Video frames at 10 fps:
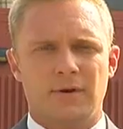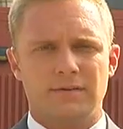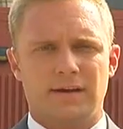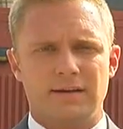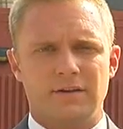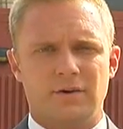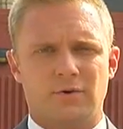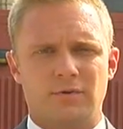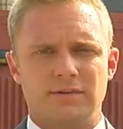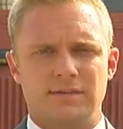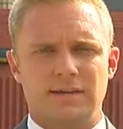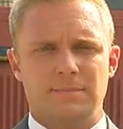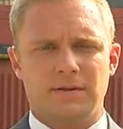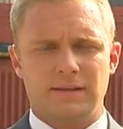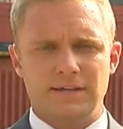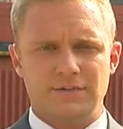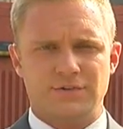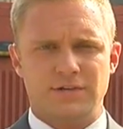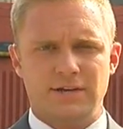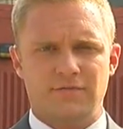Well, Tanya, Norwood City
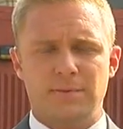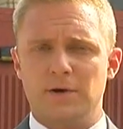Police Chief